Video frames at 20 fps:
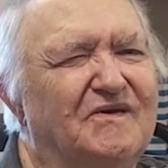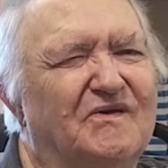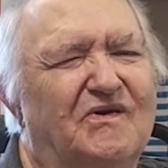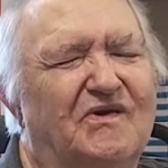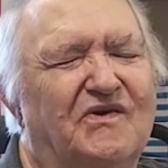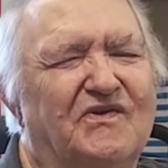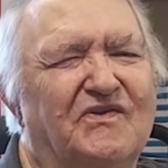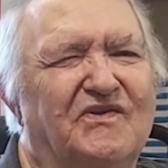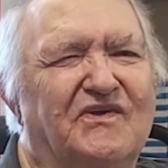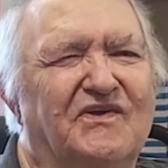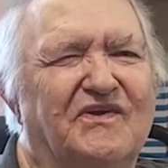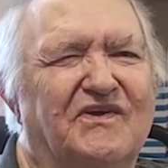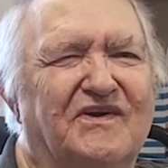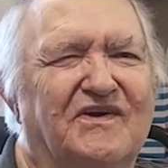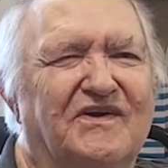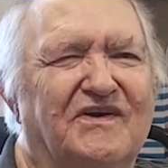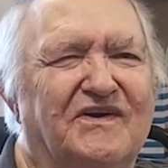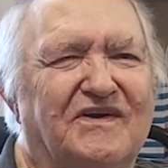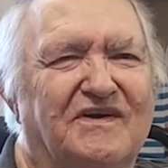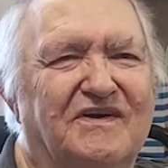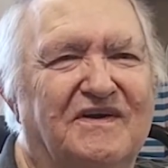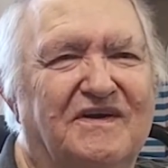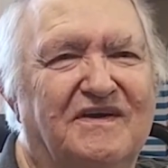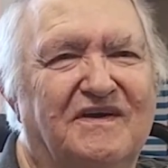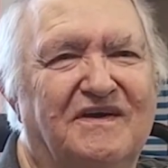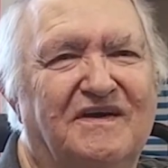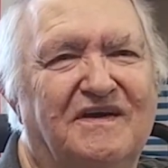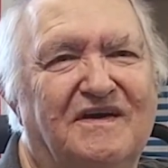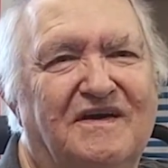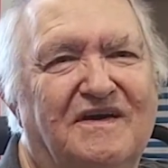well, the,
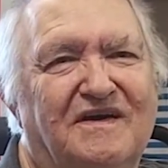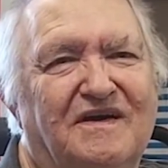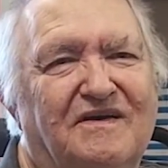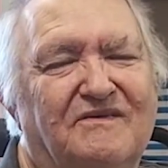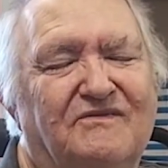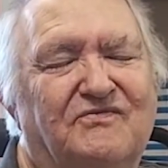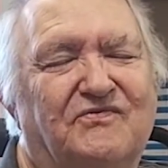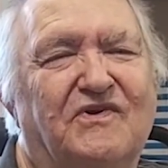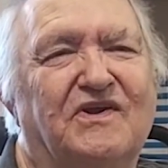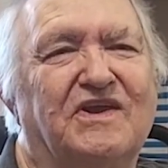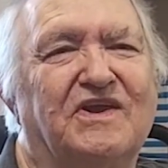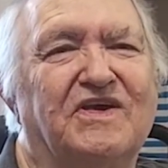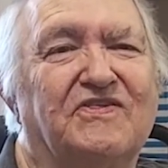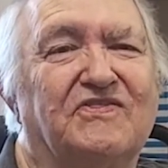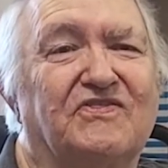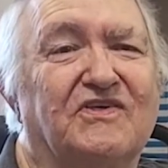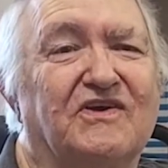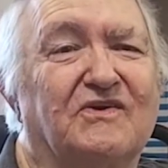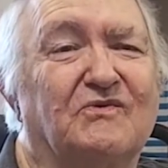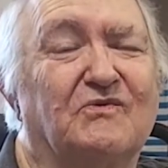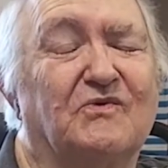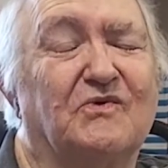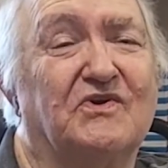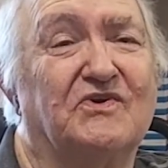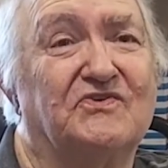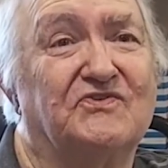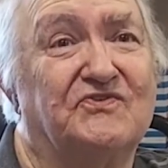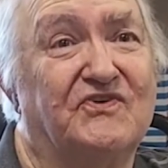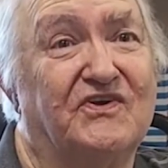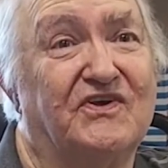the funny thing
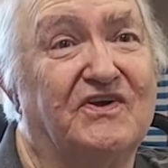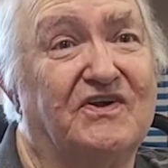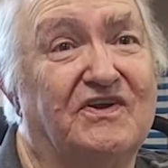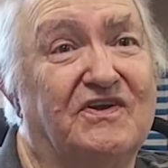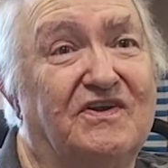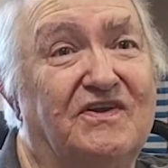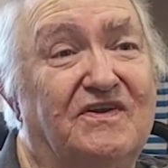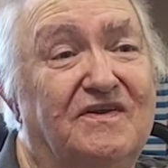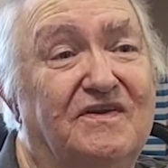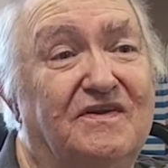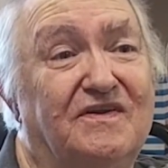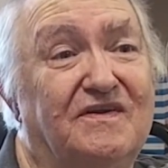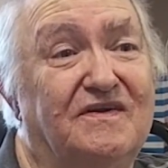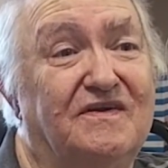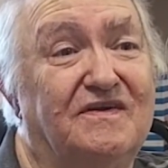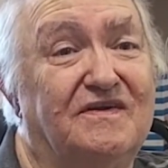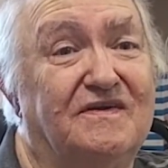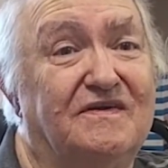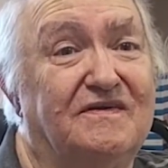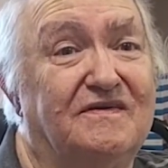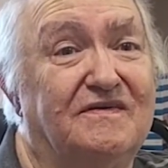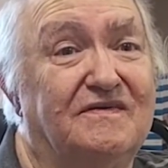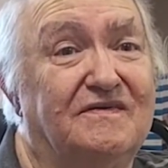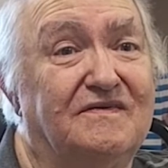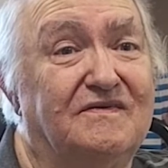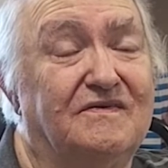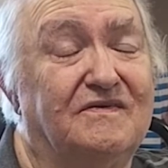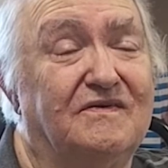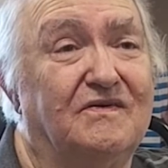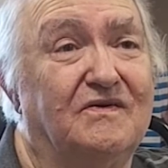was that
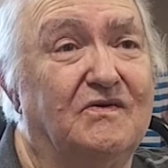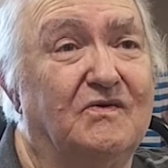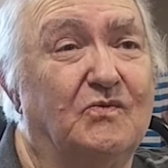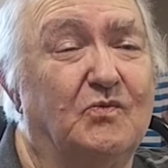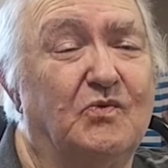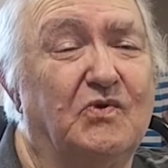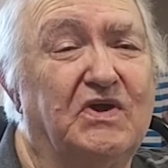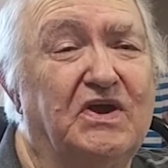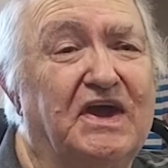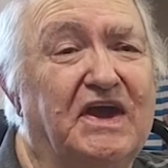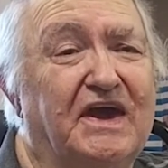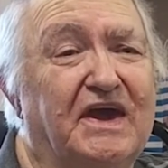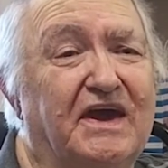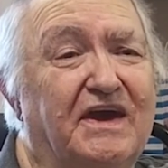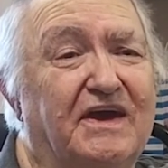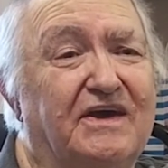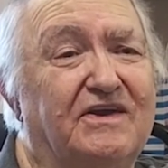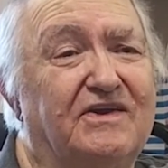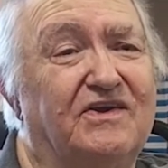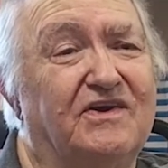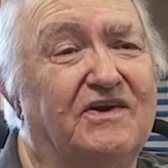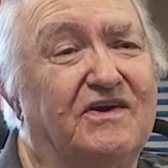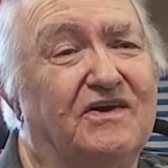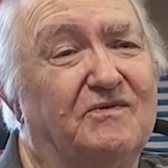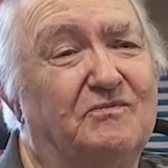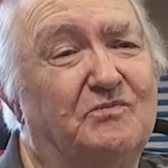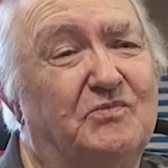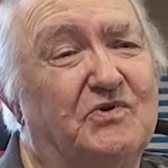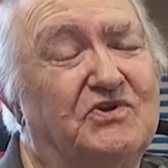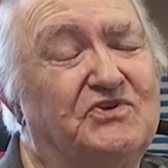we had
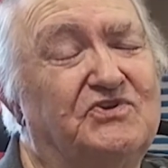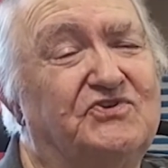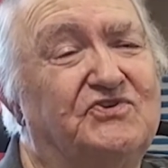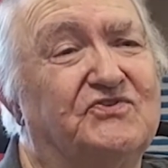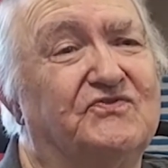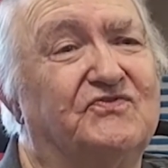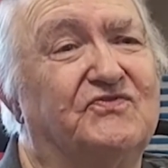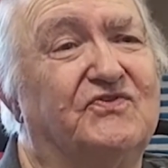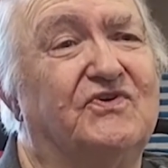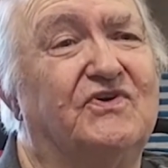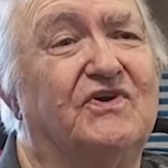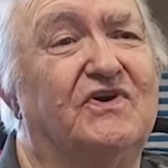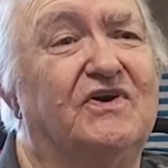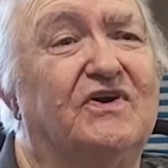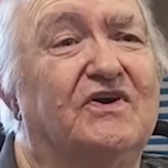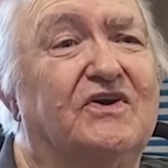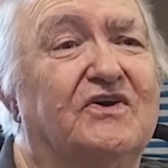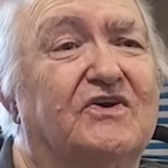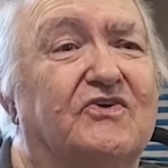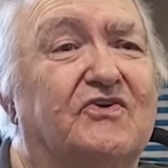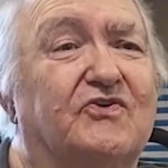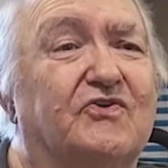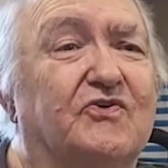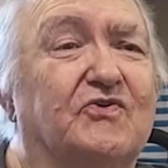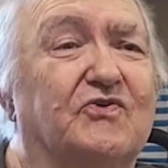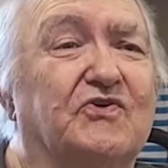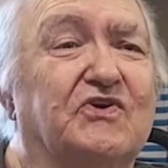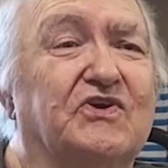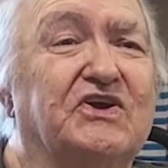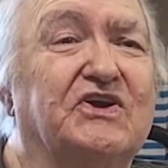a bunch of
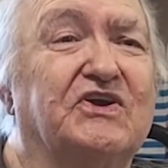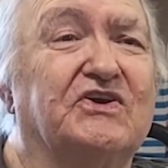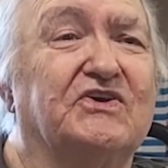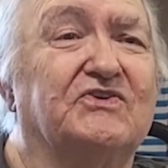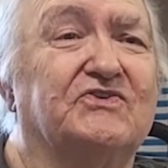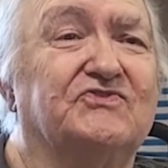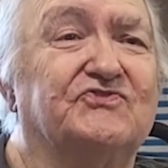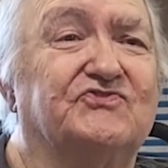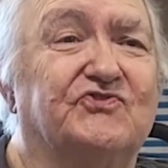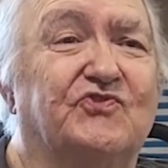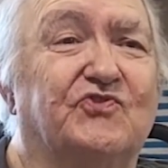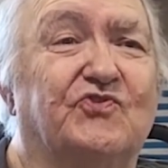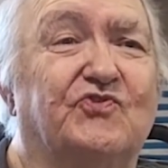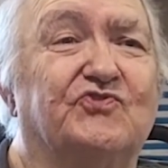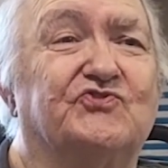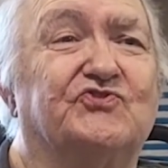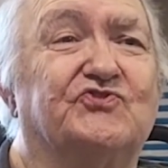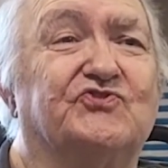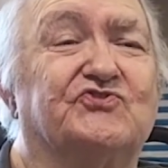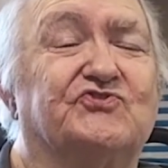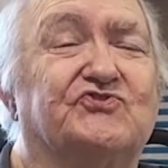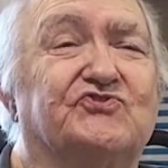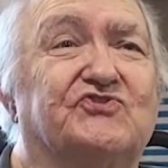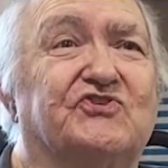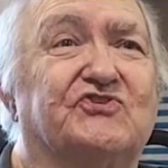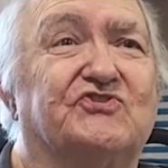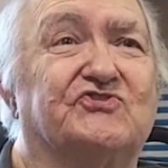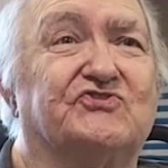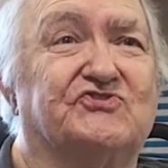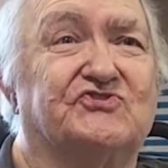Korean soldiers
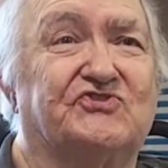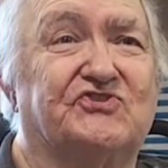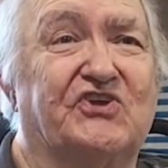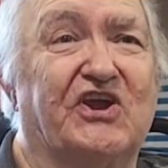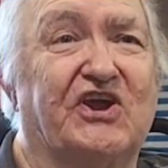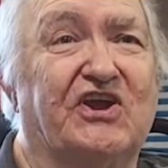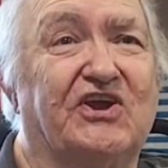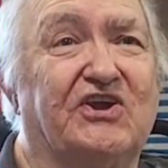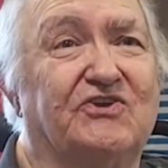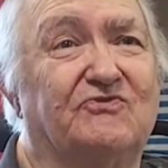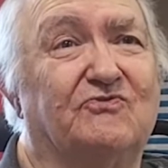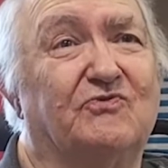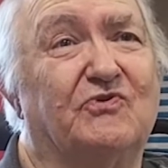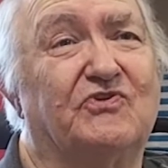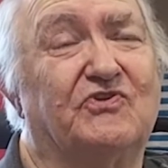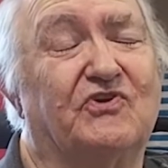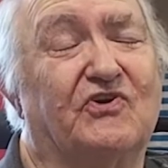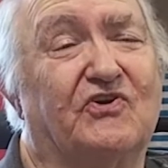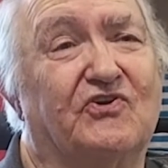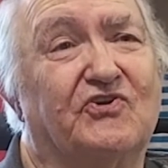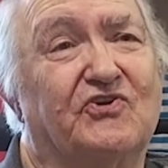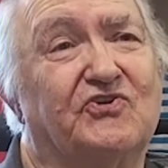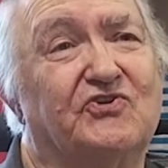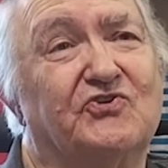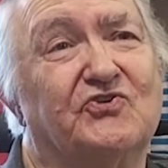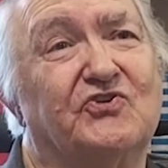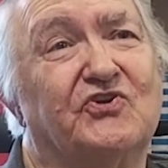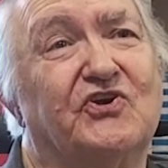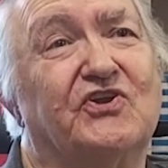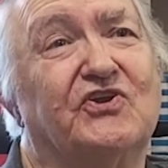that stayed with our
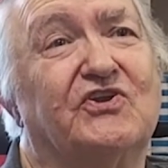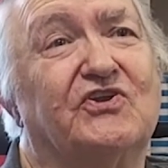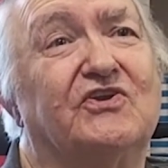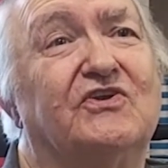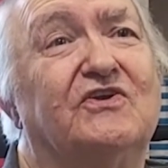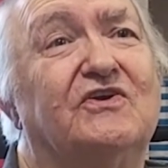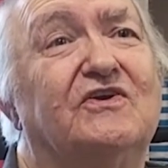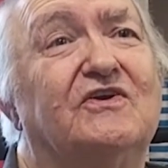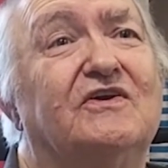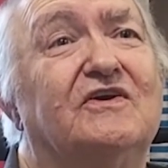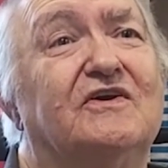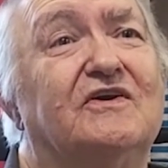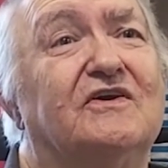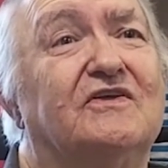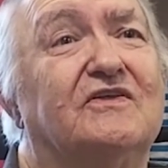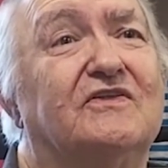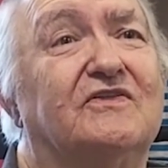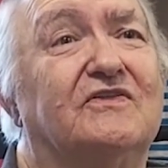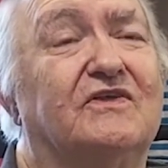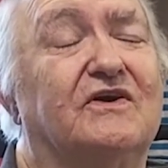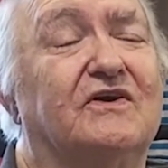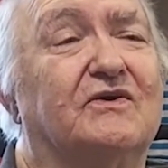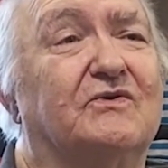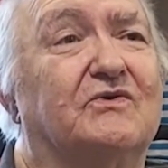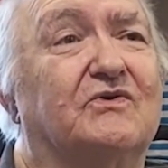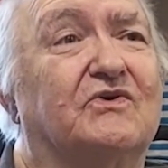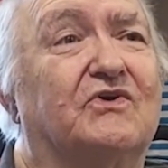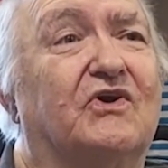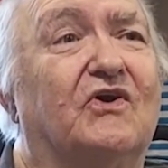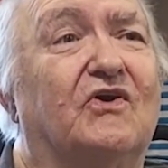unit. They
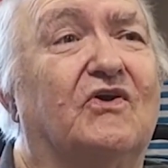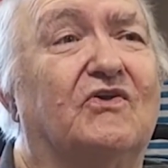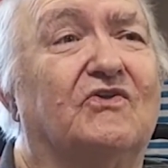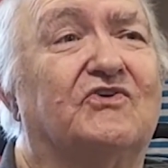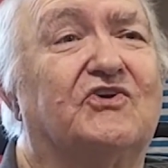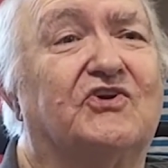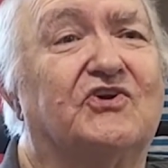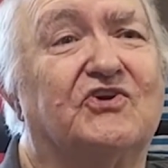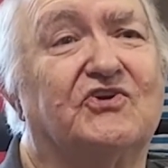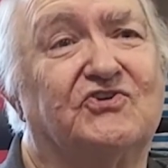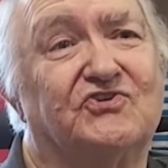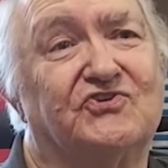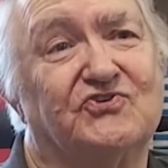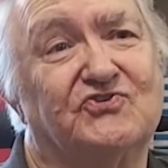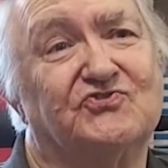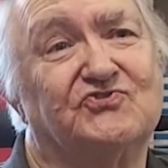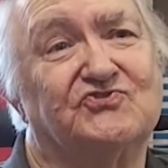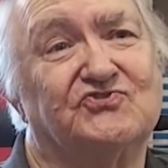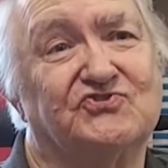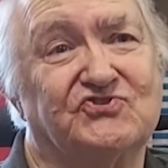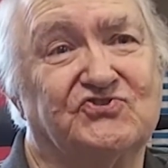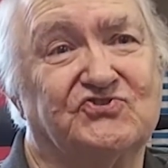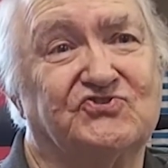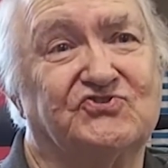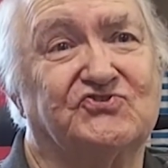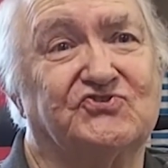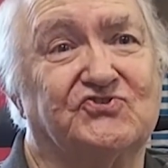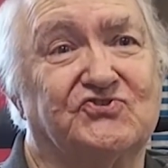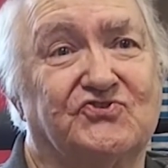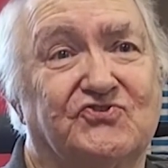were called
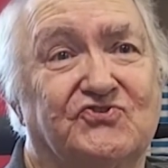Katusas.